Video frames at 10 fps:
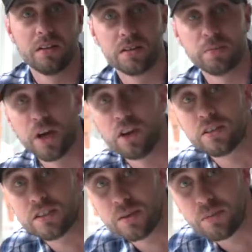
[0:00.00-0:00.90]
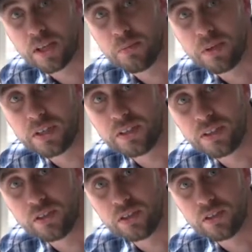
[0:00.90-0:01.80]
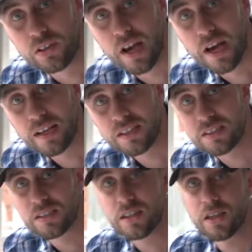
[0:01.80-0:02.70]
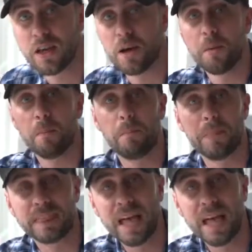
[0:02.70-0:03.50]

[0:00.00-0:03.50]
This might not seem like a big deal to you guys, but